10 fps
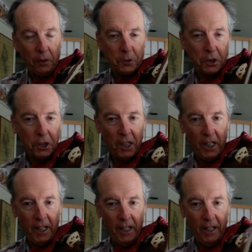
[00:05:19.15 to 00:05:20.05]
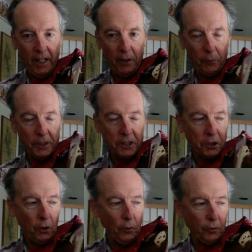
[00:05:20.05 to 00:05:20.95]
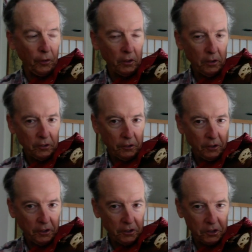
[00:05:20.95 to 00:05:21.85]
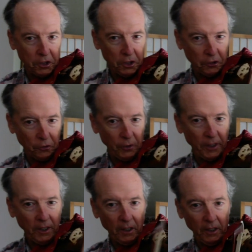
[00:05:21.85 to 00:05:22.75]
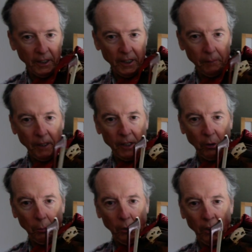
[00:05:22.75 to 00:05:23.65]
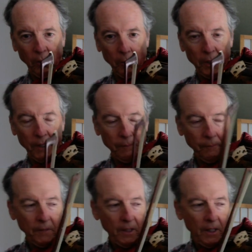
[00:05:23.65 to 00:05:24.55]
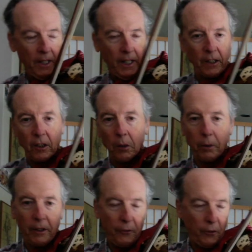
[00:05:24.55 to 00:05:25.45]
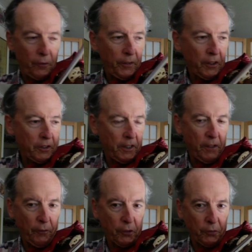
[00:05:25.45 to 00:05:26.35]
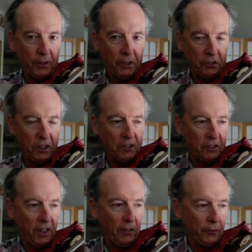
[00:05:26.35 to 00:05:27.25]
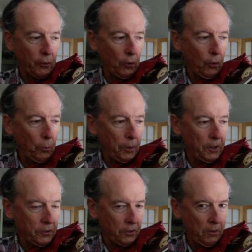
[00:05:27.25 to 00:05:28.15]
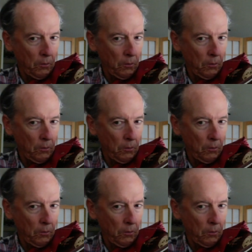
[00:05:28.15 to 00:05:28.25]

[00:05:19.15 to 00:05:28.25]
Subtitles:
G, A. I reach over to the G string, letting my elbow help me, and I'm going to play third finger D. First finger stays down through the whole piece.